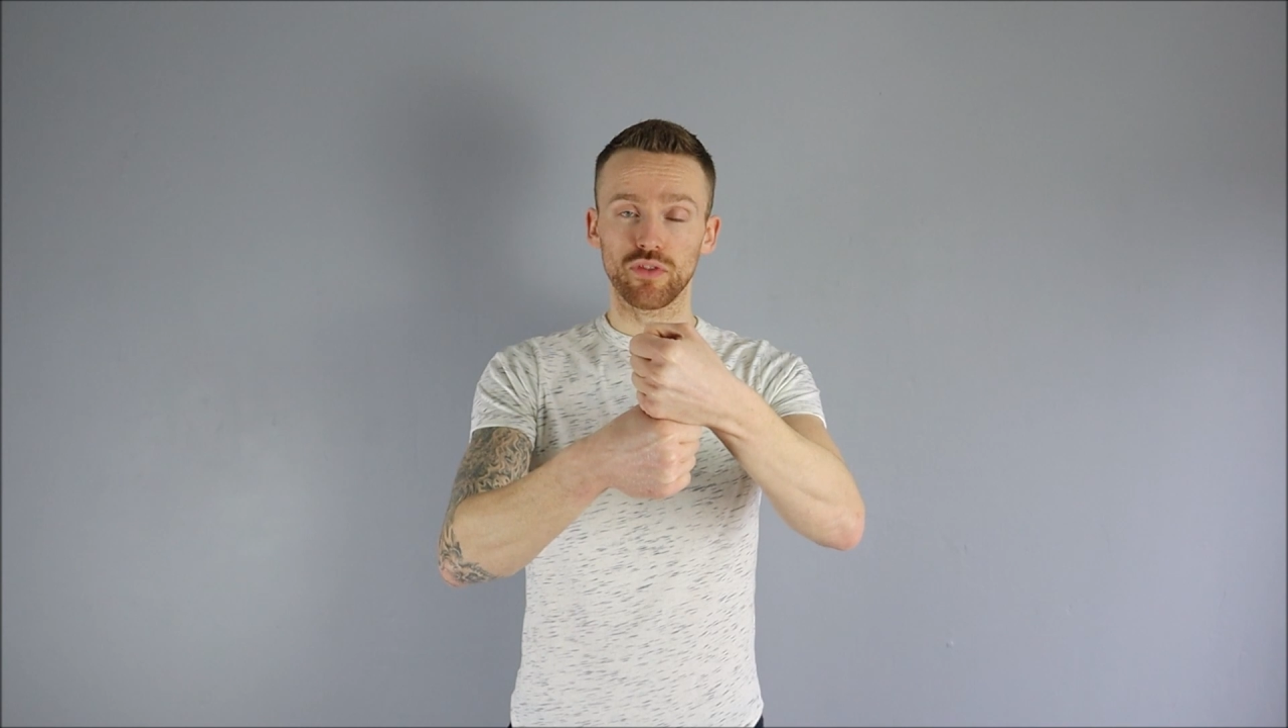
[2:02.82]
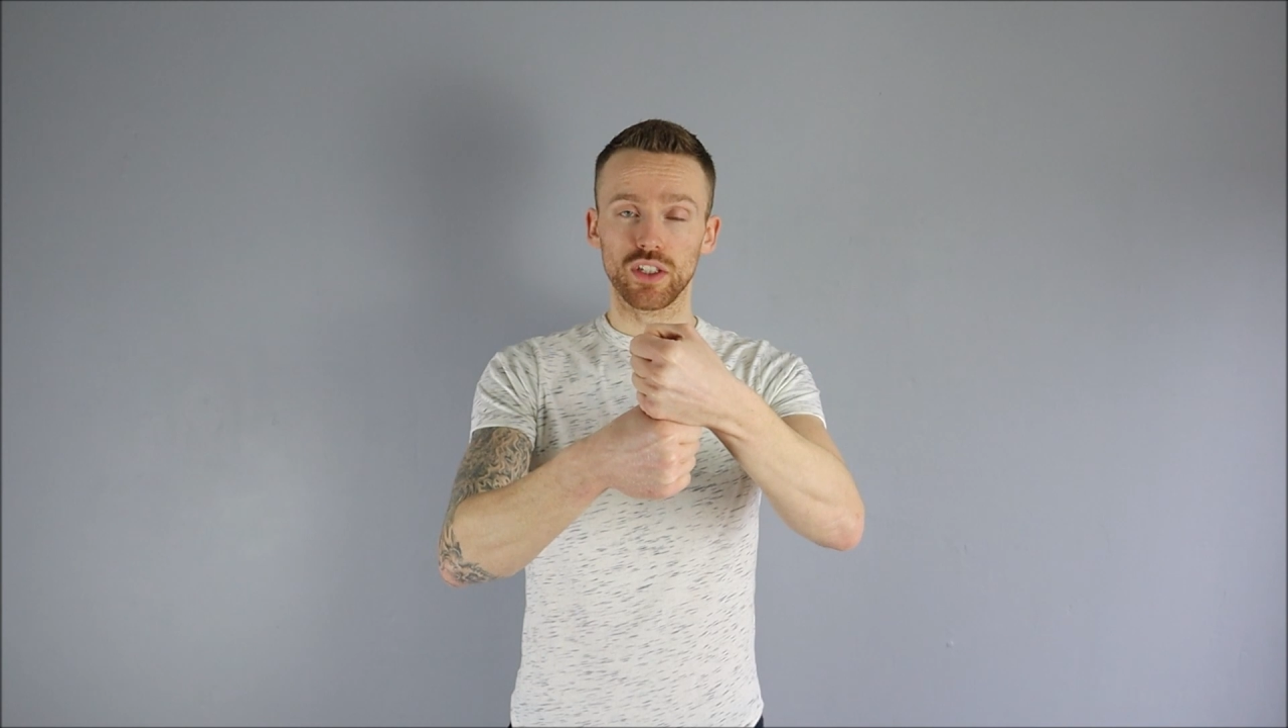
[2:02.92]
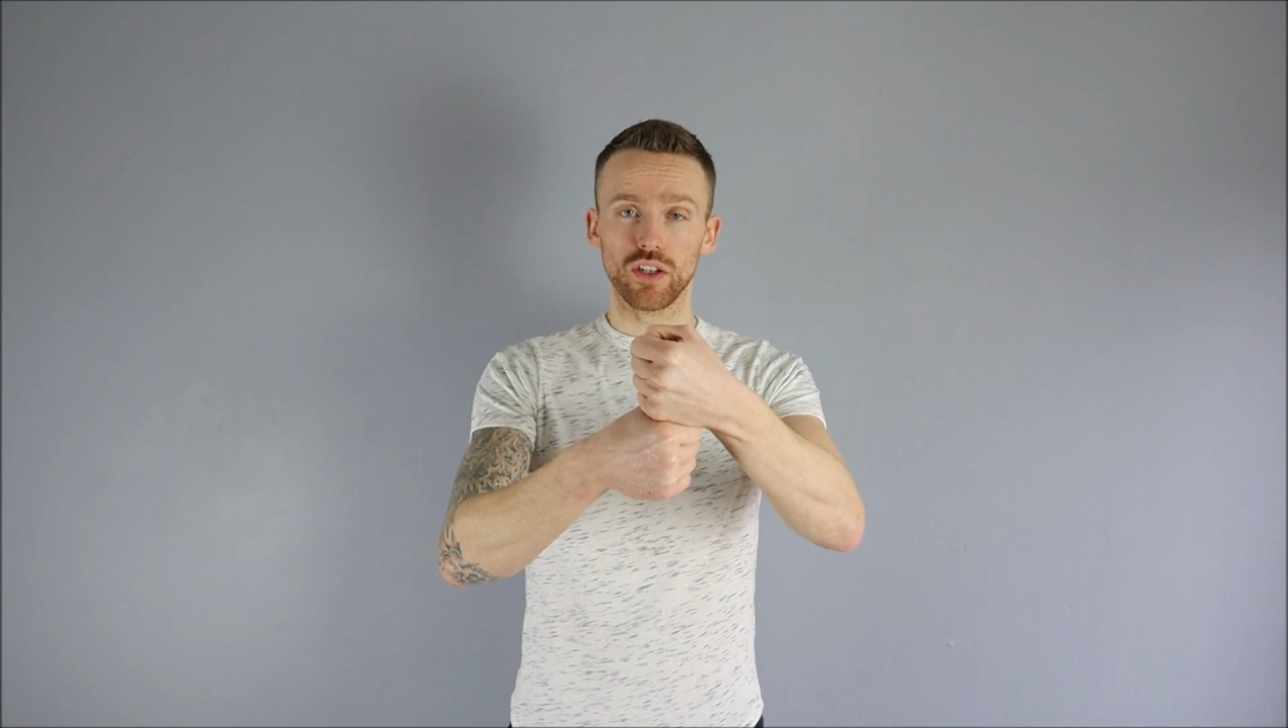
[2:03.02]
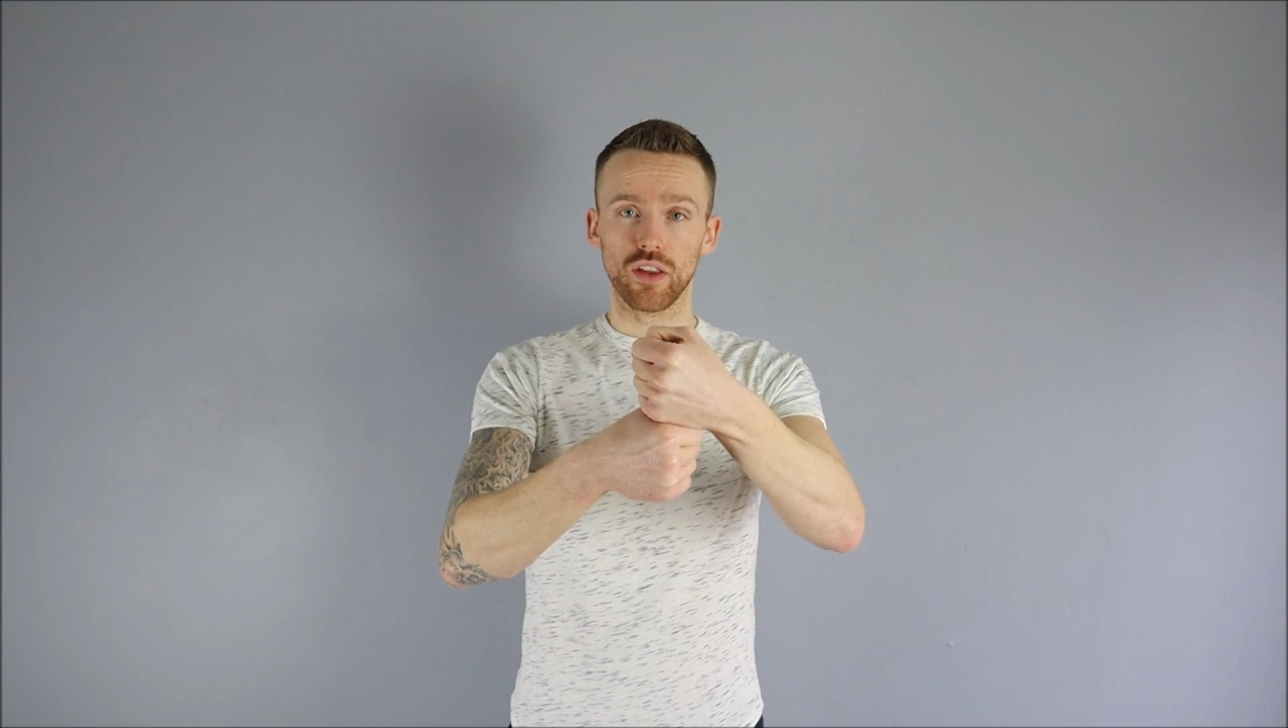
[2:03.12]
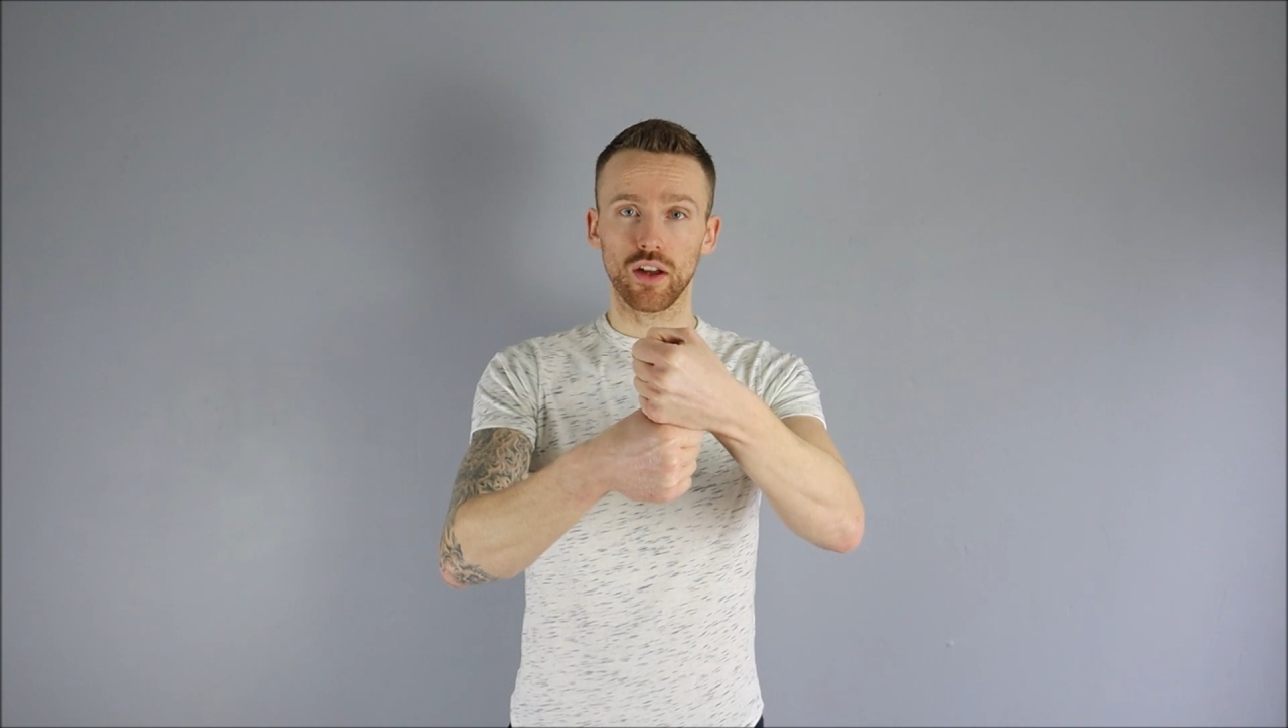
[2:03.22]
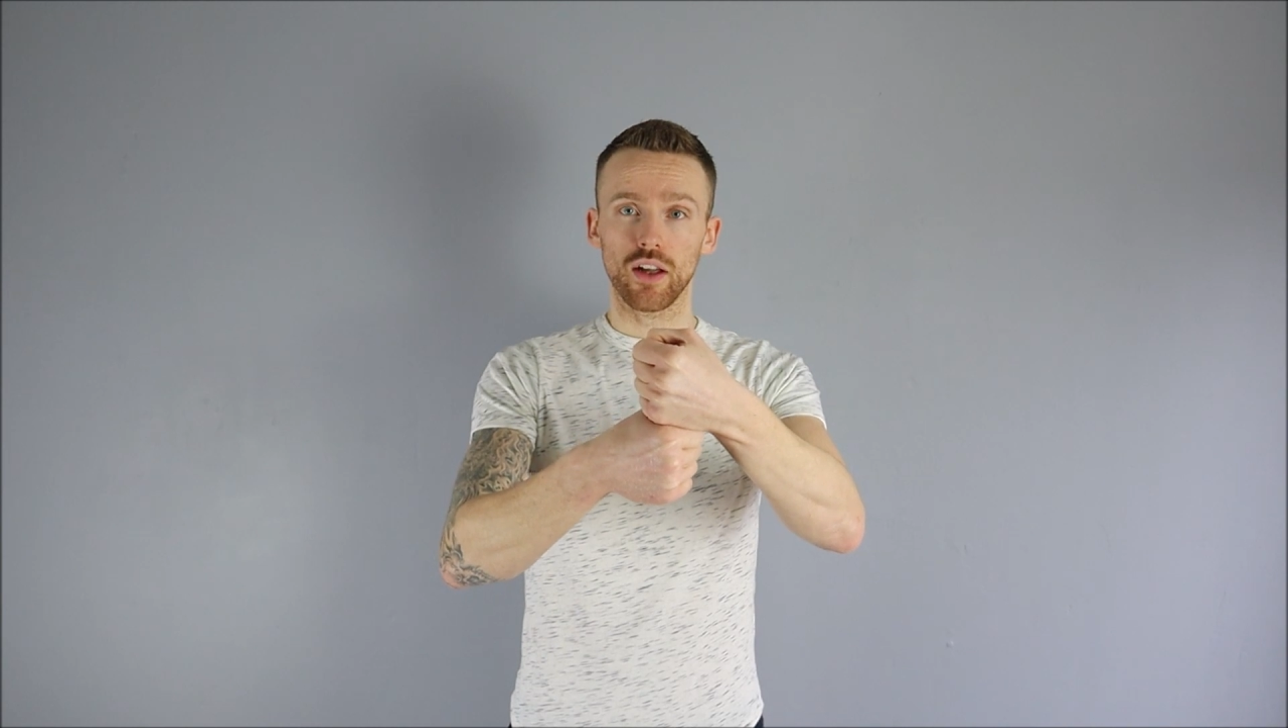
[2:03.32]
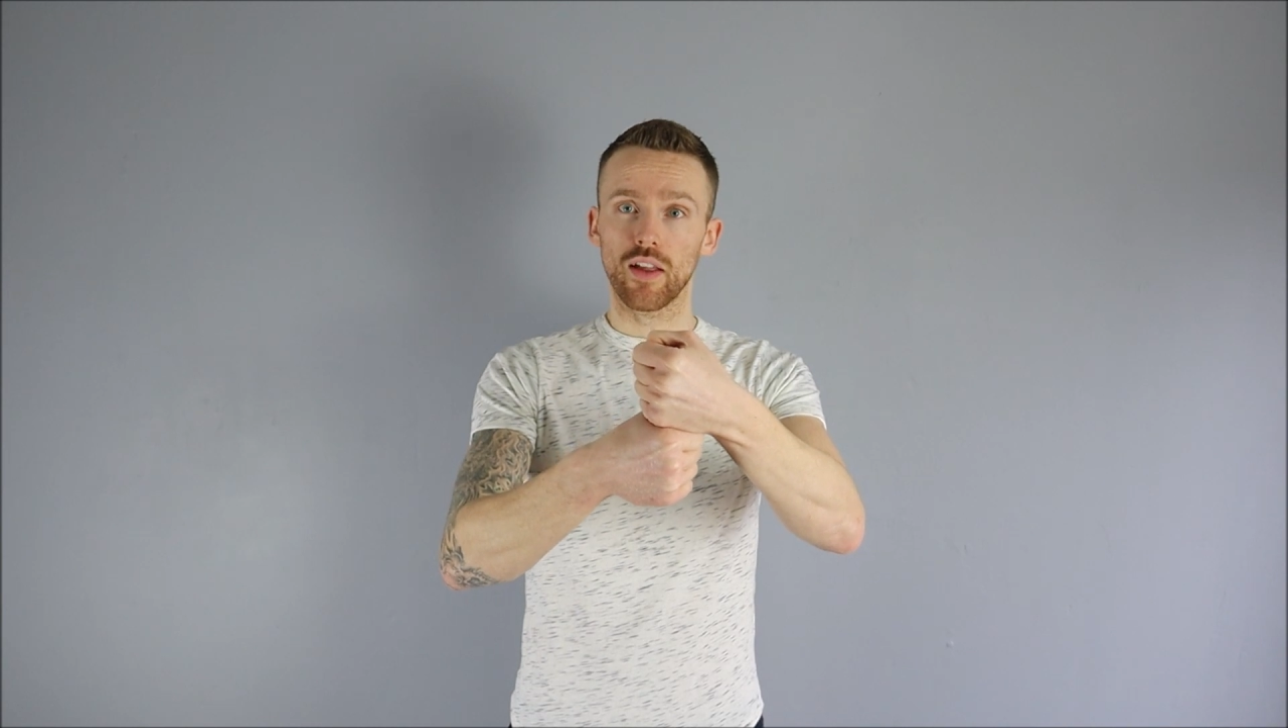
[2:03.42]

of each other